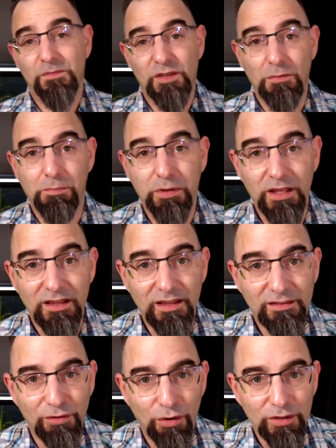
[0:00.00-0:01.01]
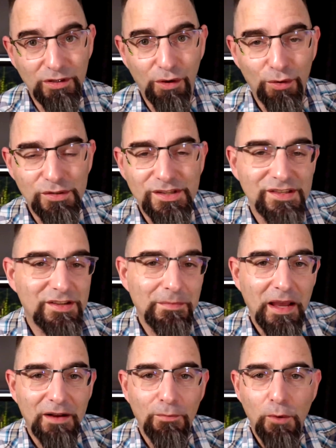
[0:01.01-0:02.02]
completely throwing the whole
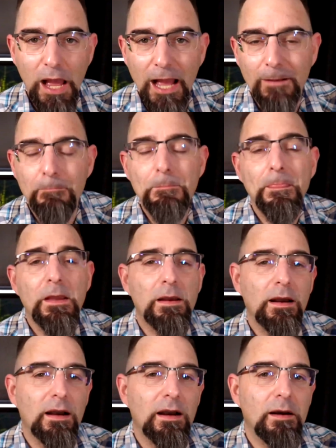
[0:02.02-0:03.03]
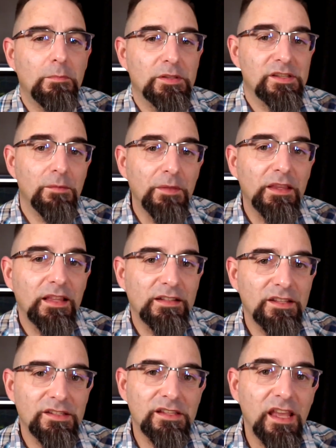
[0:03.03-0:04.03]
system out of whack. But something
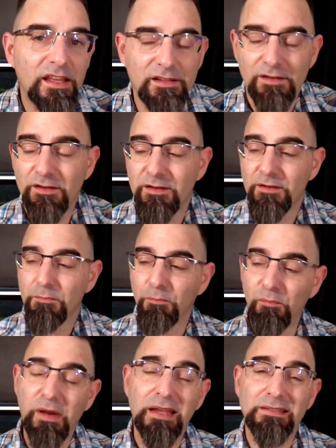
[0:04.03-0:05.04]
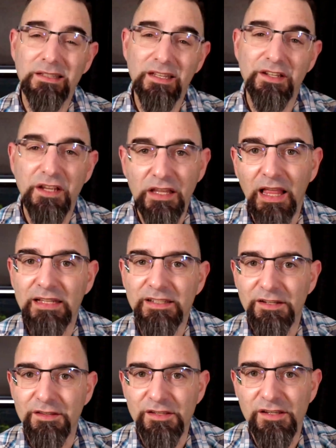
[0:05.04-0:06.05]
that does get mildly
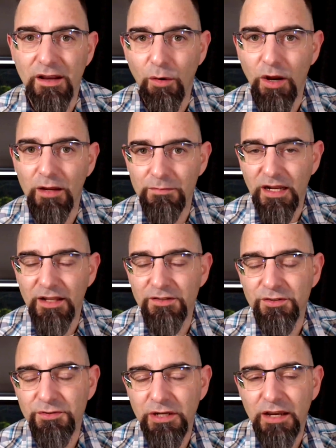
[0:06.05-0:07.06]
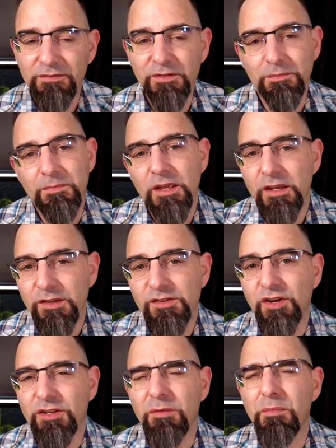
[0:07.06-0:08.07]
neglected in this aquarium that I do have to
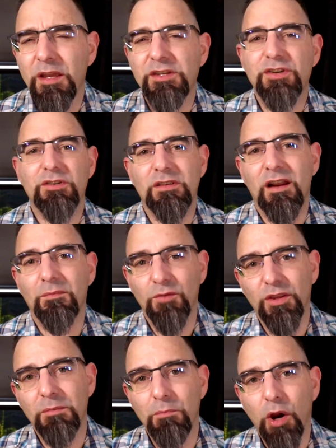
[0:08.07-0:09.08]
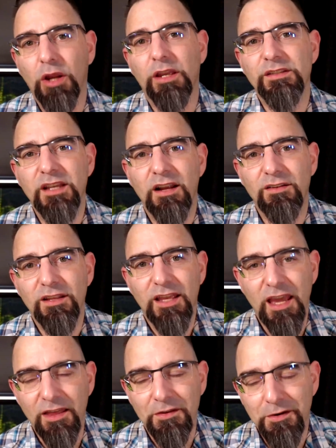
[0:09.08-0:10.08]
start to make sure that I'm really marking down on the
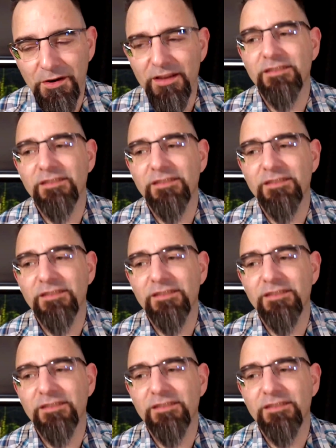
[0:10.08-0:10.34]
calendar